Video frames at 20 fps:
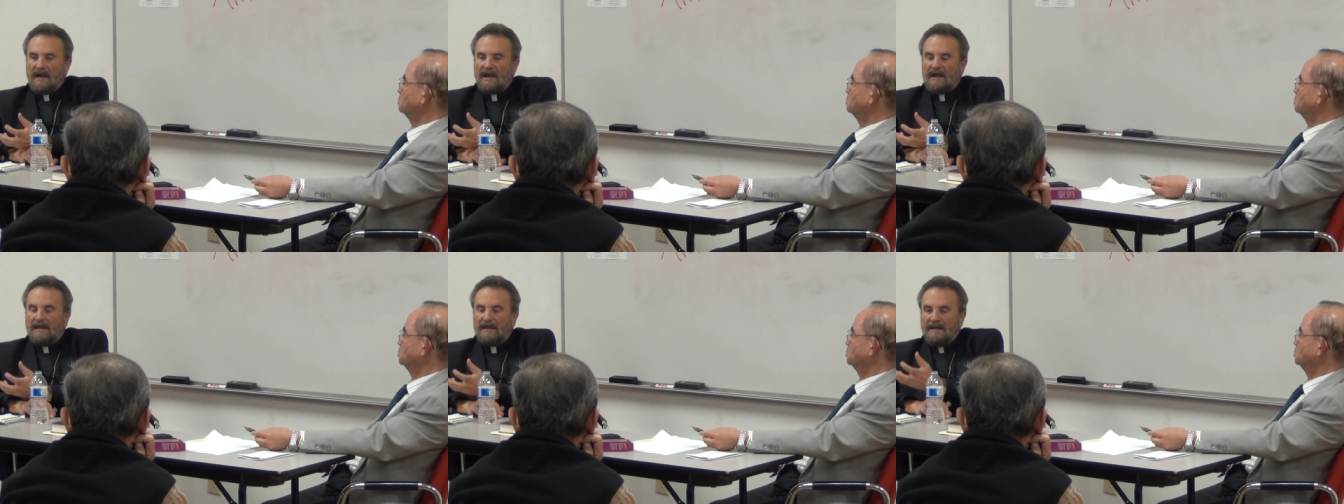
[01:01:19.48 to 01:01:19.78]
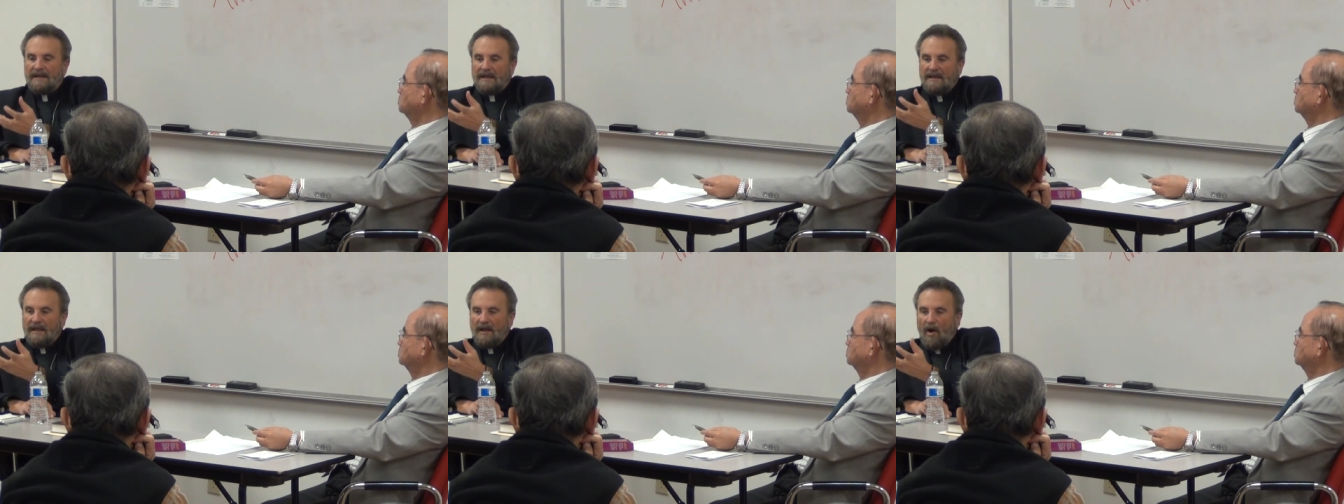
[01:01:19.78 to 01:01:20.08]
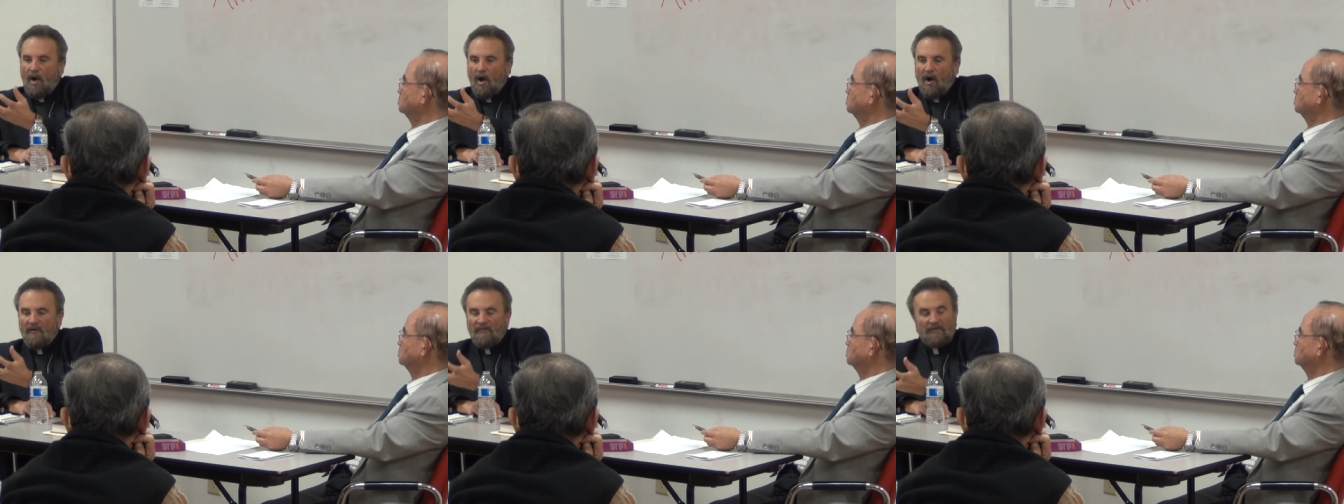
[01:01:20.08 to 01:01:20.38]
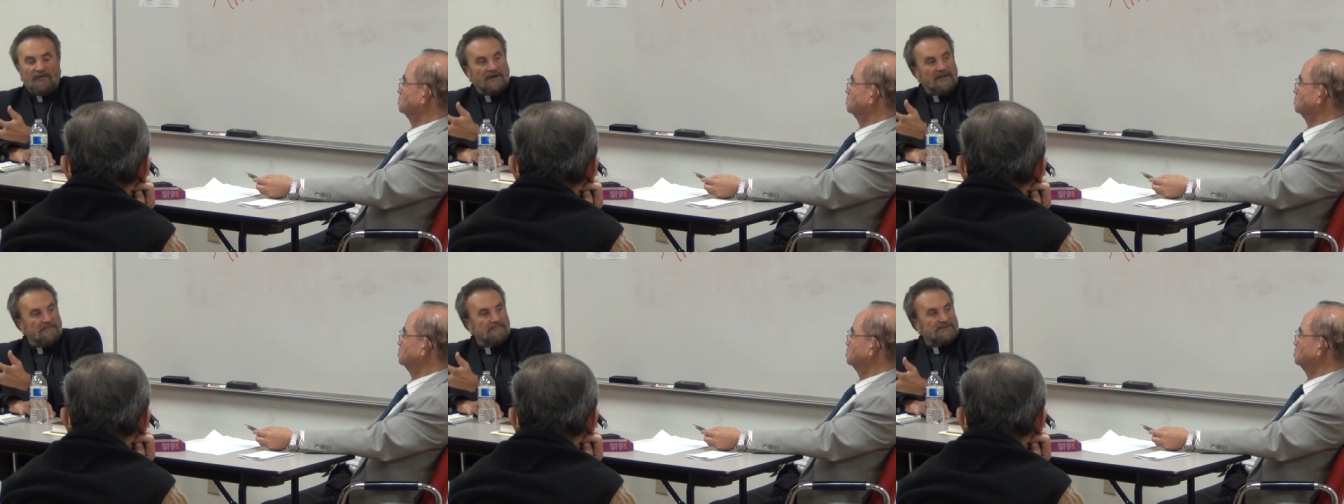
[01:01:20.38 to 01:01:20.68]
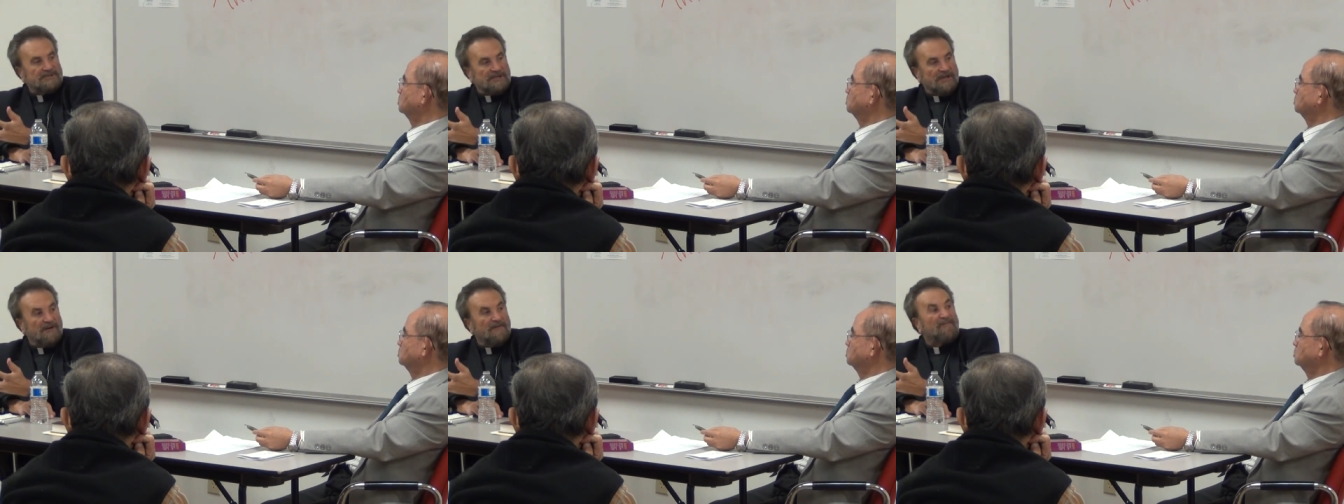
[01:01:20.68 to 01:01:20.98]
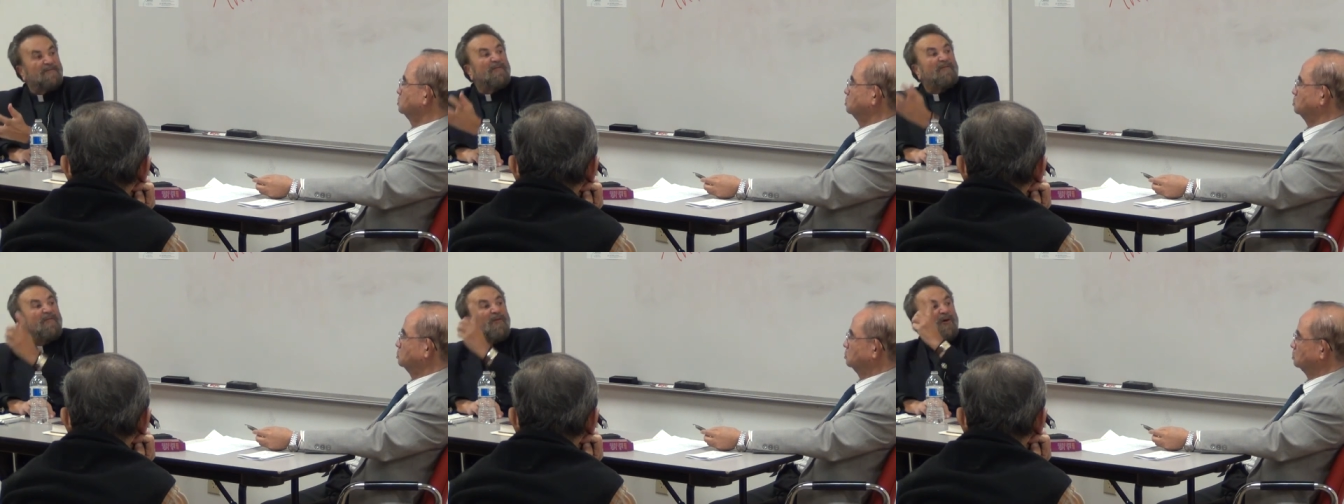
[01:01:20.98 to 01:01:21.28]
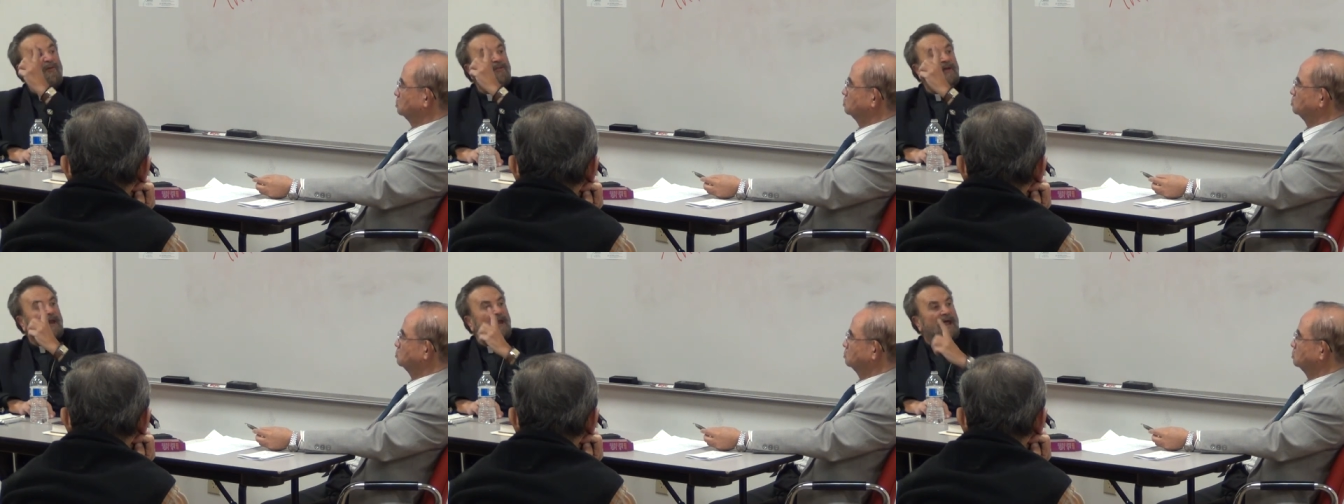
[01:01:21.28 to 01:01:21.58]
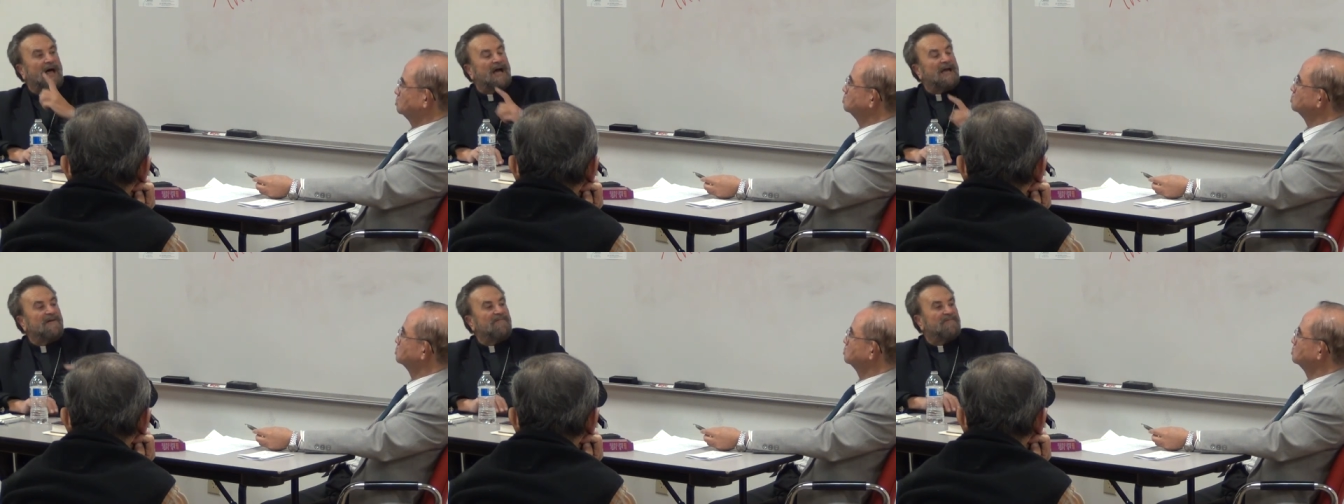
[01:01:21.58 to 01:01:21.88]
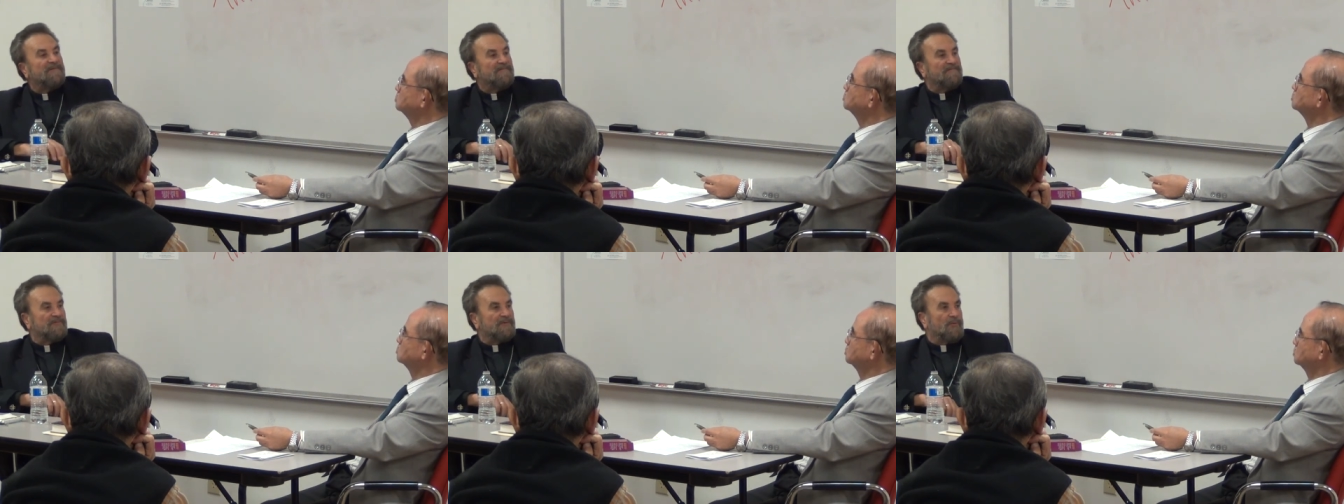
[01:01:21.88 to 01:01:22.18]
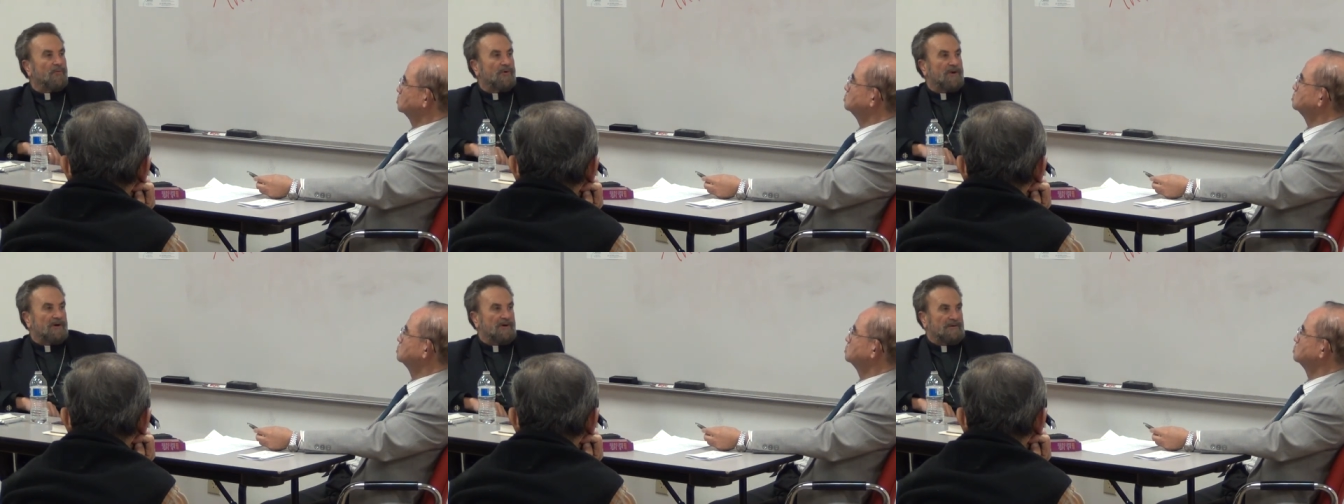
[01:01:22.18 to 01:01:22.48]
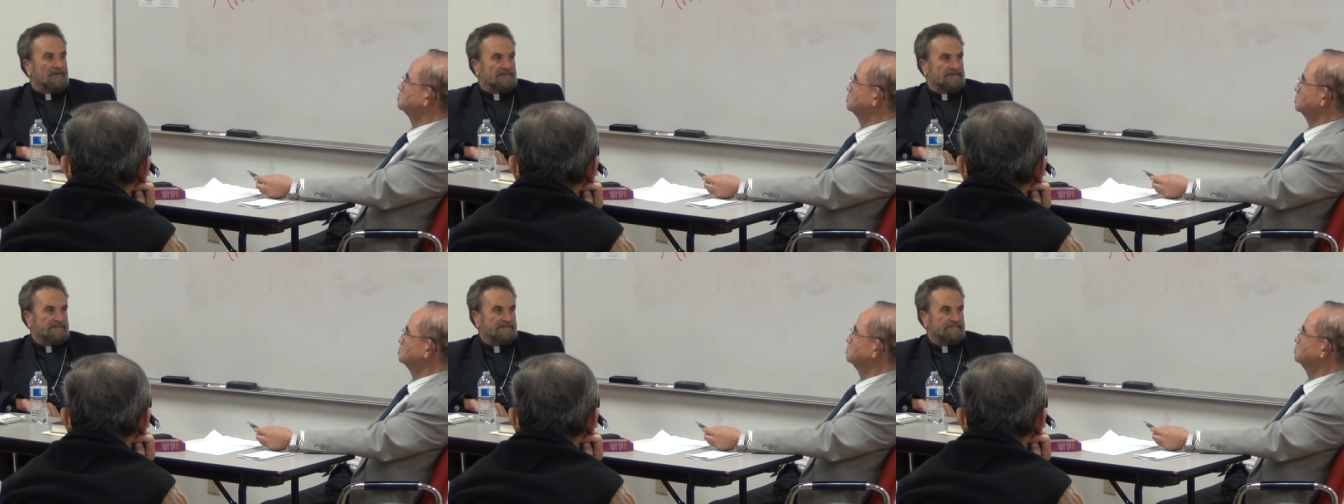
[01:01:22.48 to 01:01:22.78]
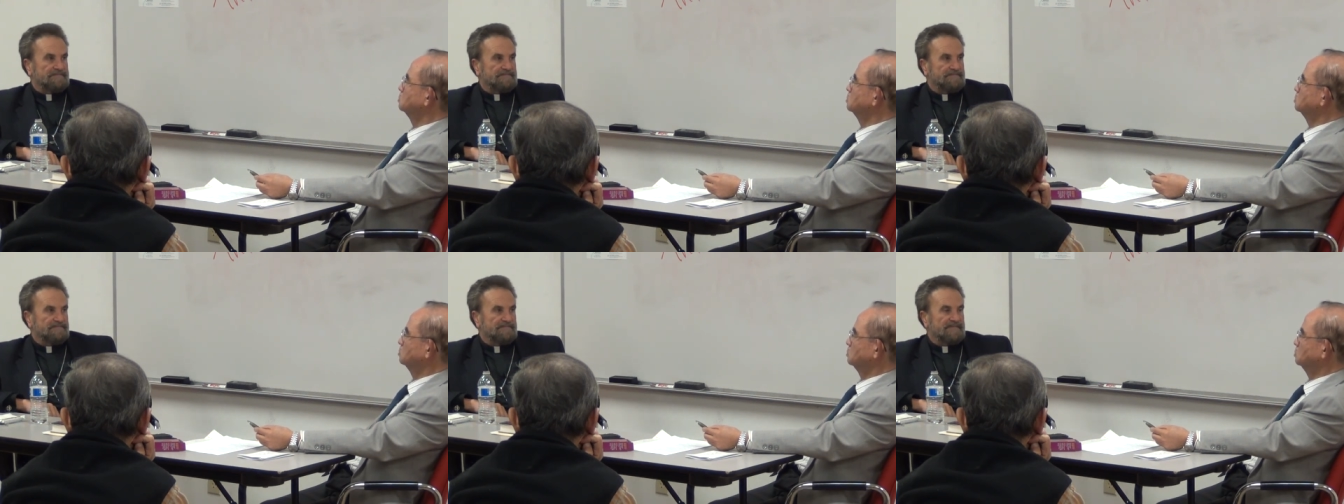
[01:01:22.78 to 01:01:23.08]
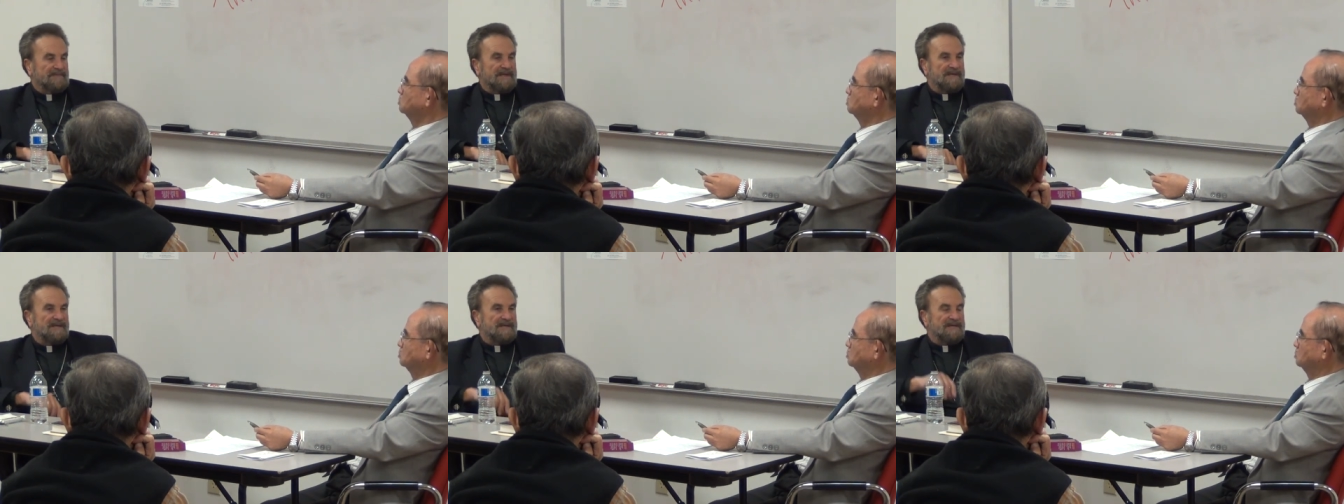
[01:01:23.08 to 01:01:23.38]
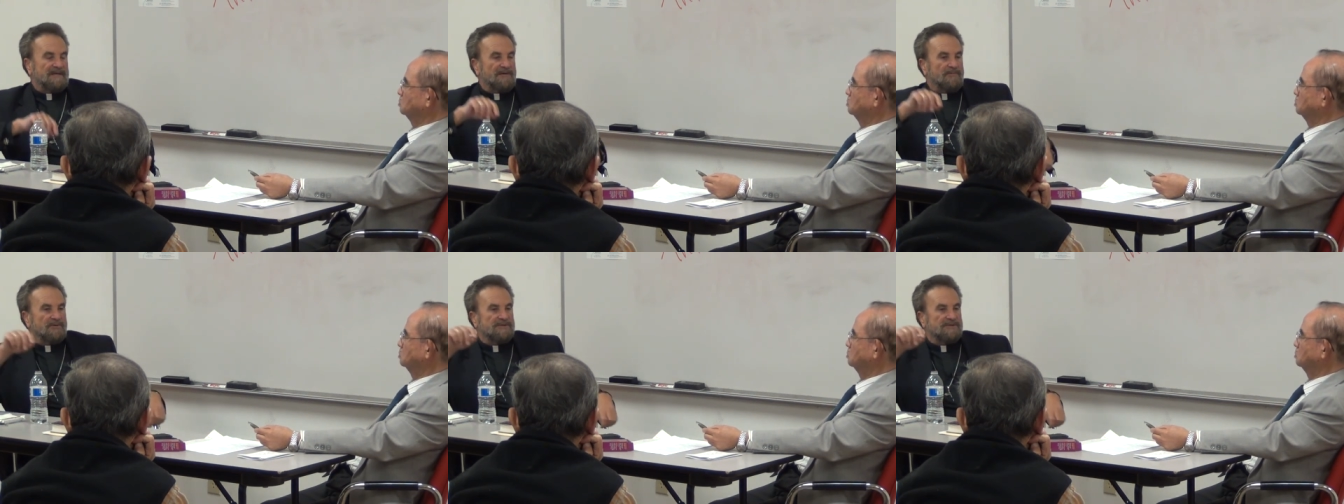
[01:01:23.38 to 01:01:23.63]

he offered himself for the life of the world. He